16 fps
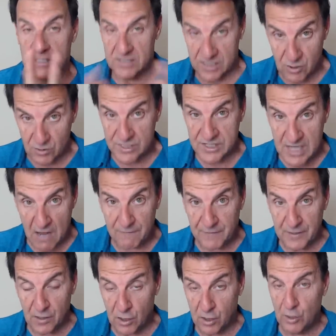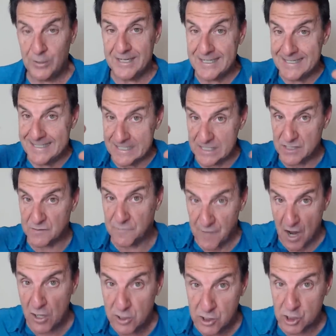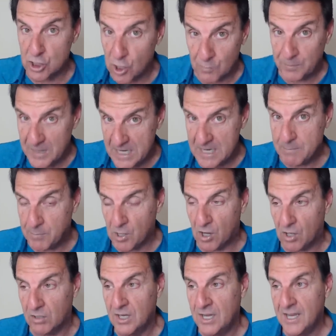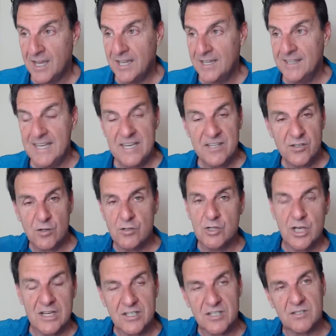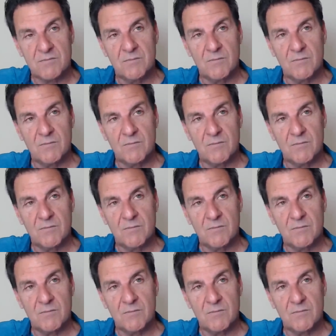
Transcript: yourself included dysfunctional people. These are just